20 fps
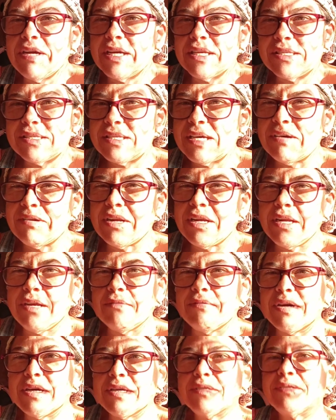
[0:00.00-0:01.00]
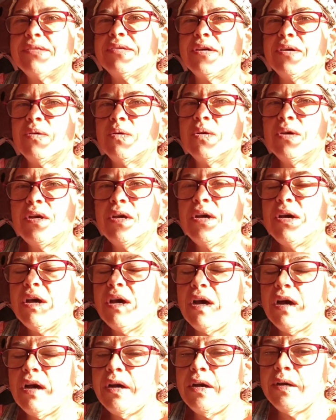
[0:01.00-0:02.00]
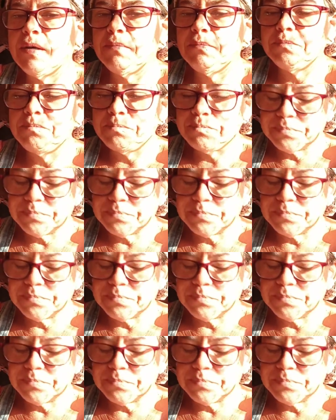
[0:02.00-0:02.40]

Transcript: gets down anyway. So, um,